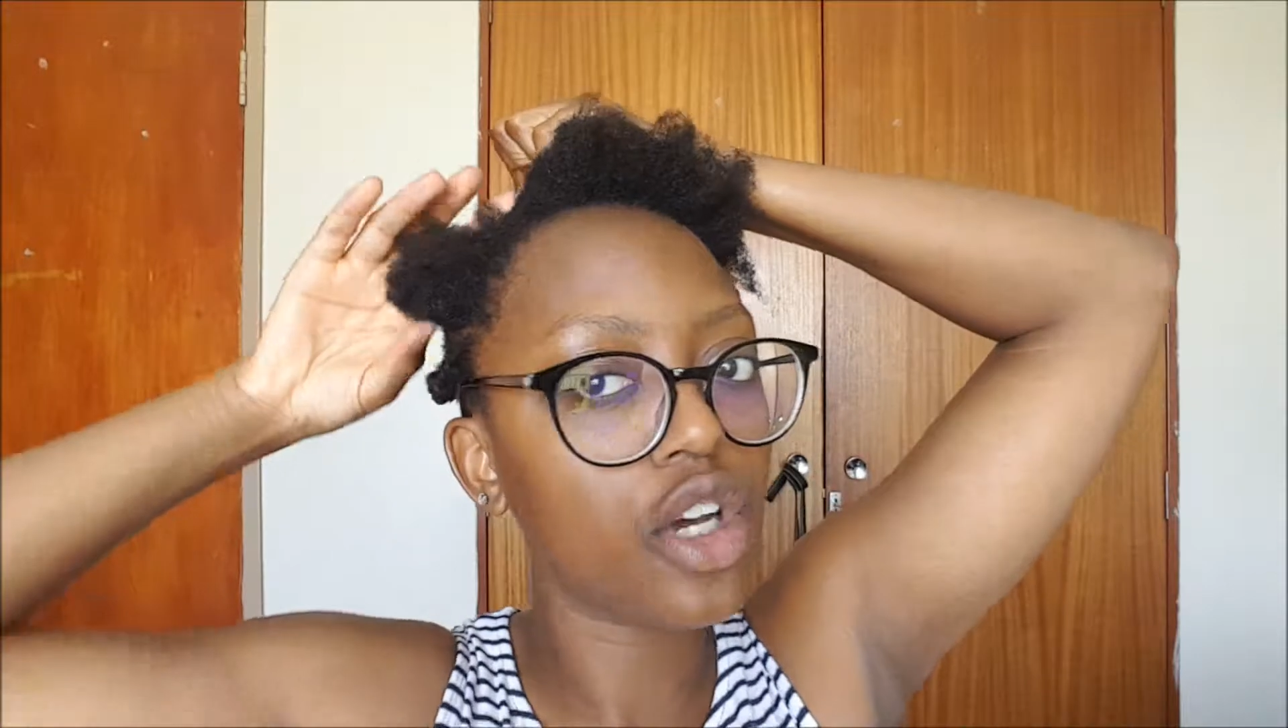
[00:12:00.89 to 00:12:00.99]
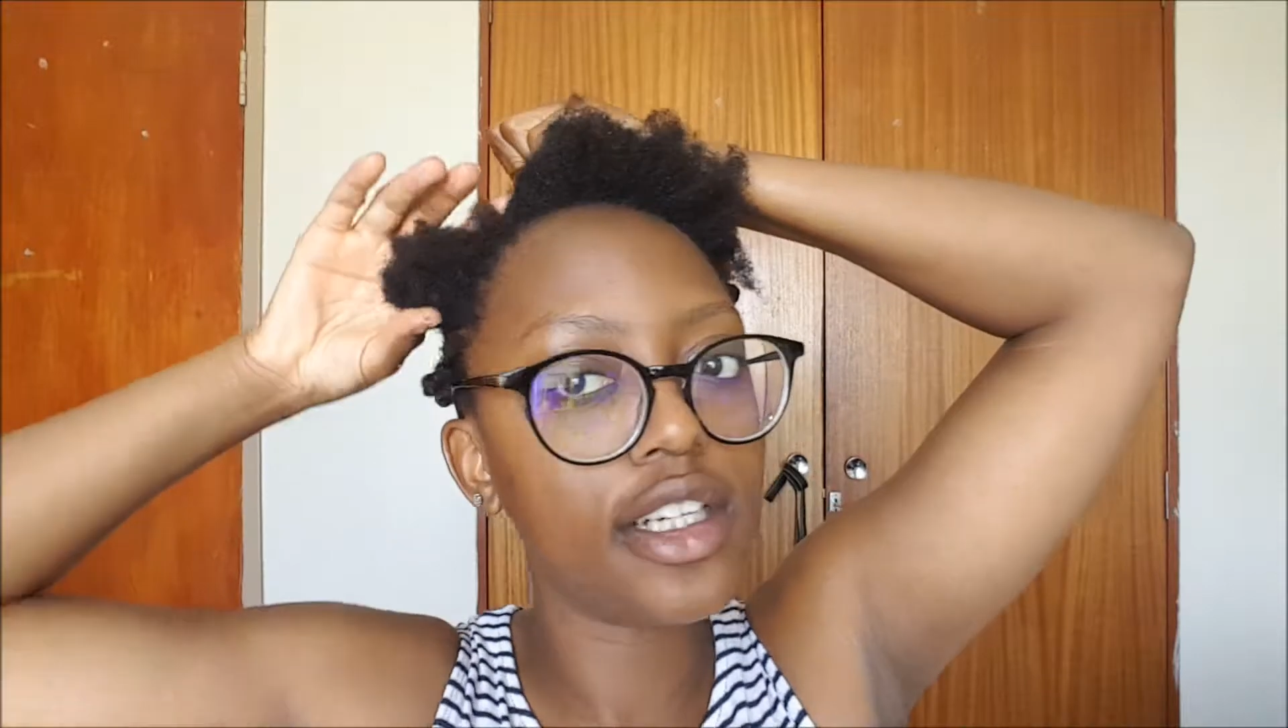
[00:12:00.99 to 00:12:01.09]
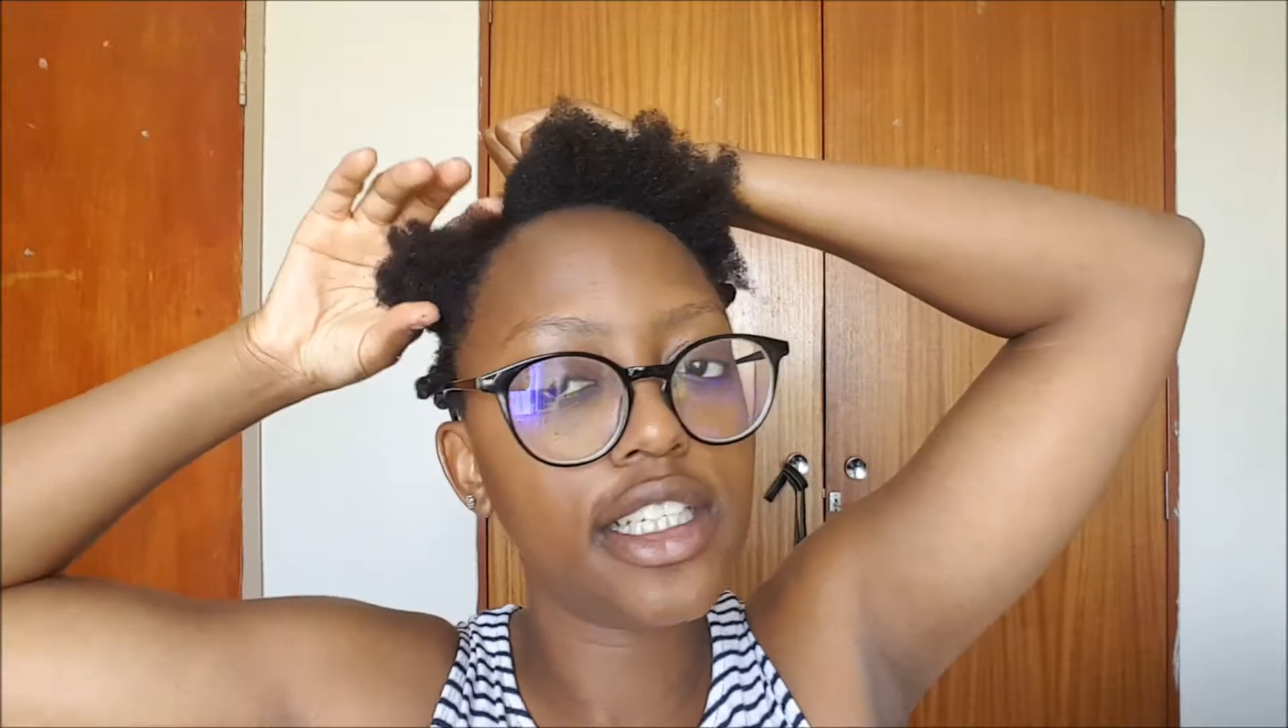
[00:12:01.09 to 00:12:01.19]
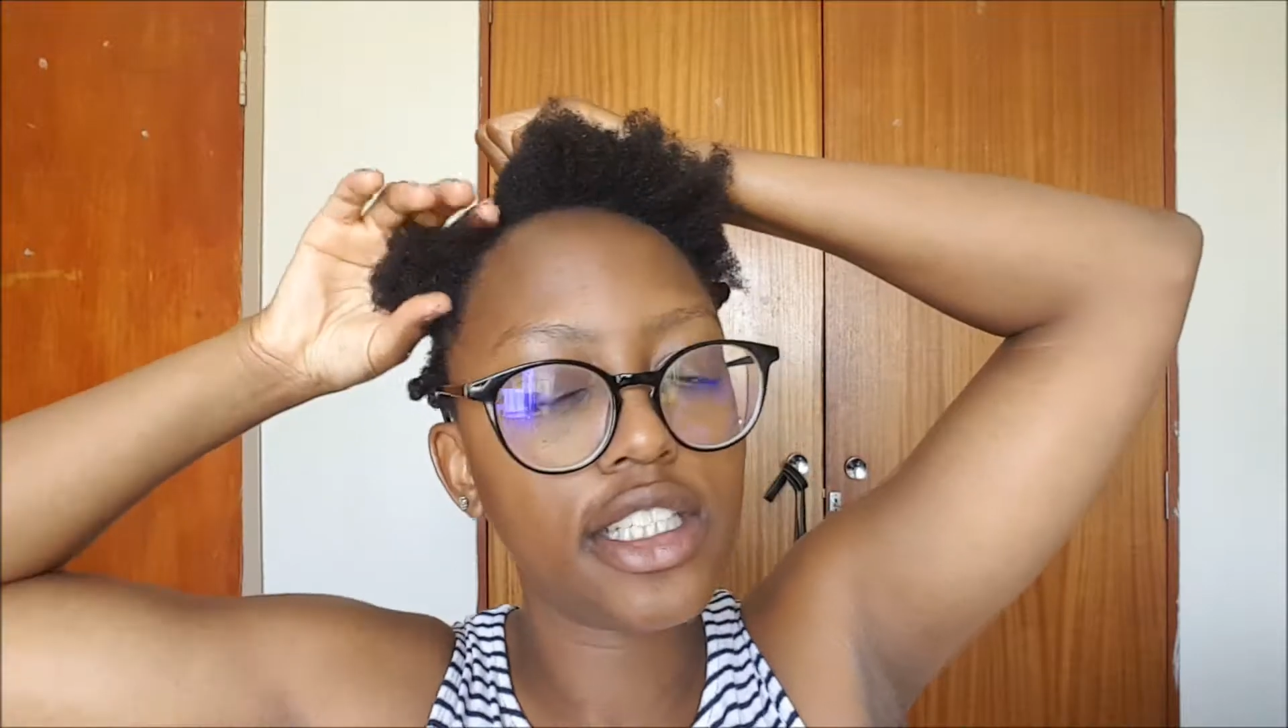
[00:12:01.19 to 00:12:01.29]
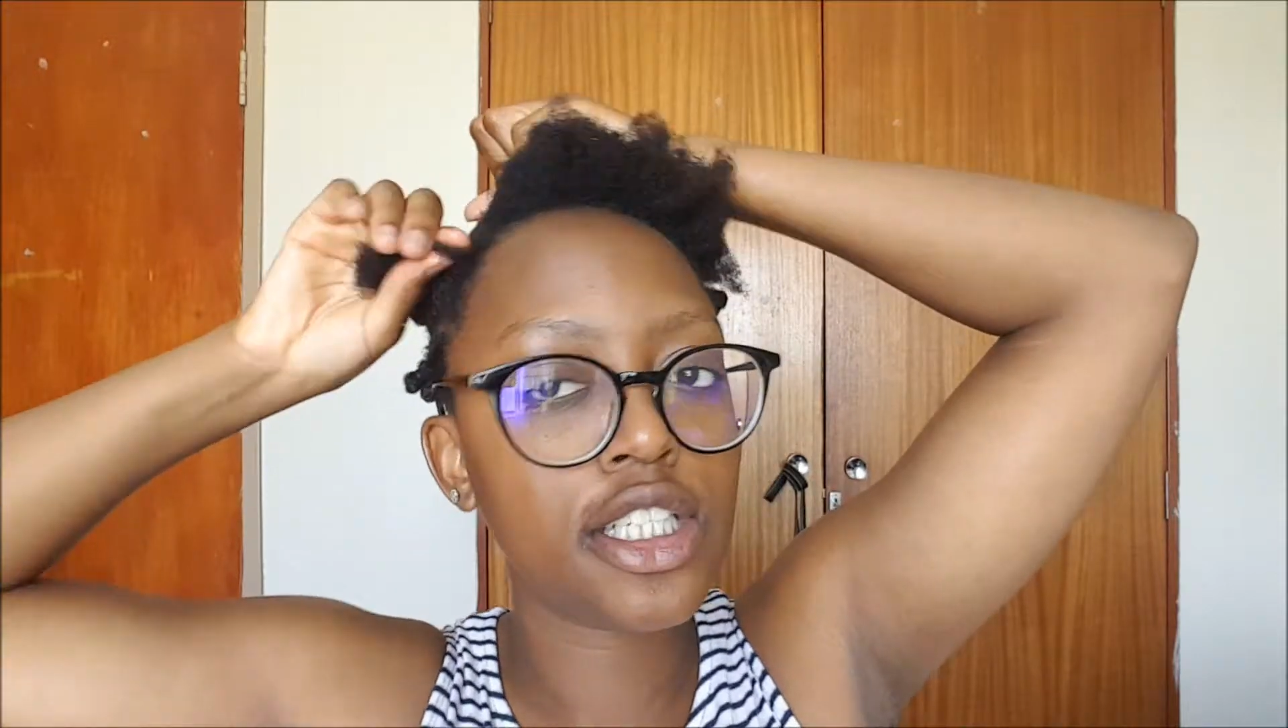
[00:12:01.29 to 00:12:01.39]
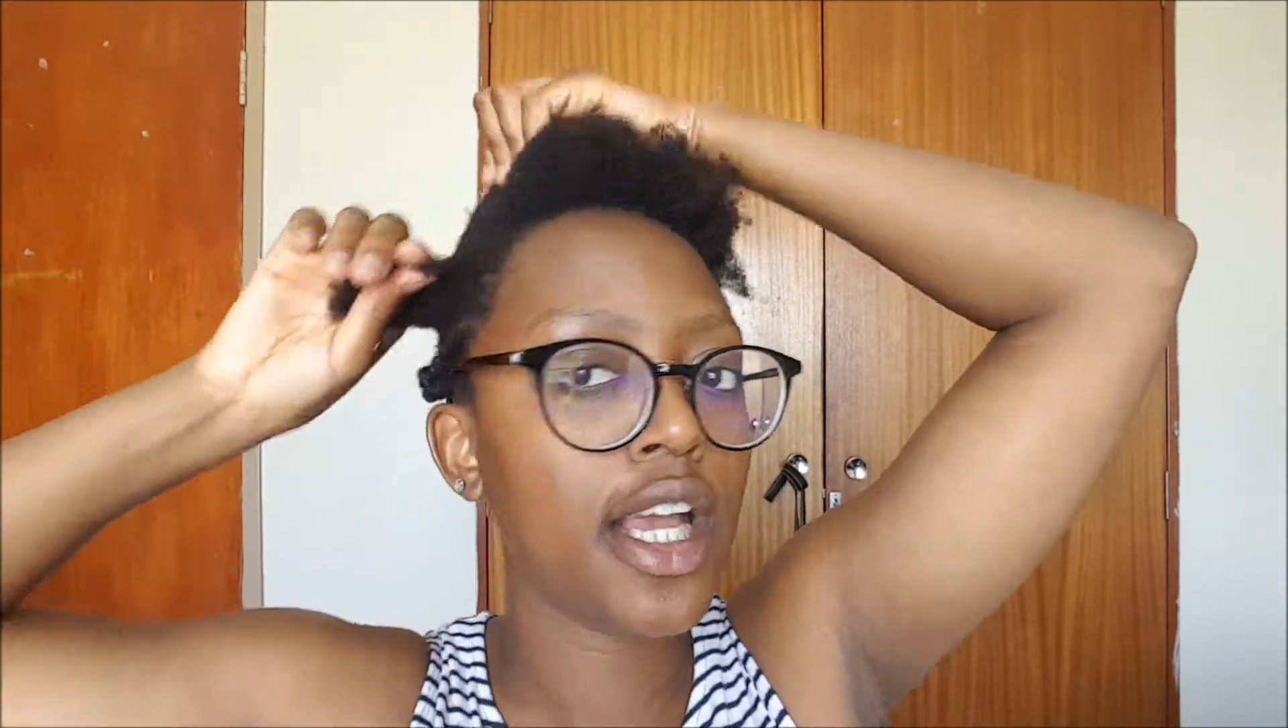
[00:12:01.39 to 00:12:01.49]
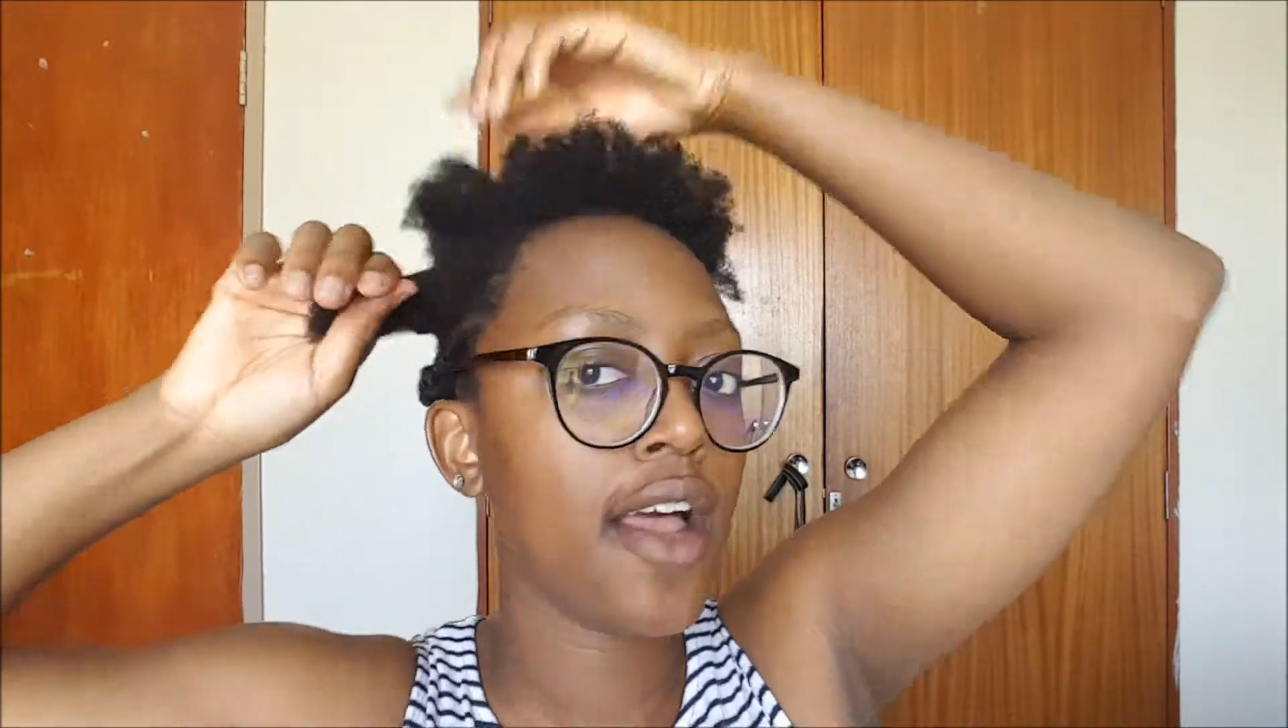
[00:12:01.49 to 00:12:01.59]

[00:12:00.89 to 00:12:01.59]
knowledge,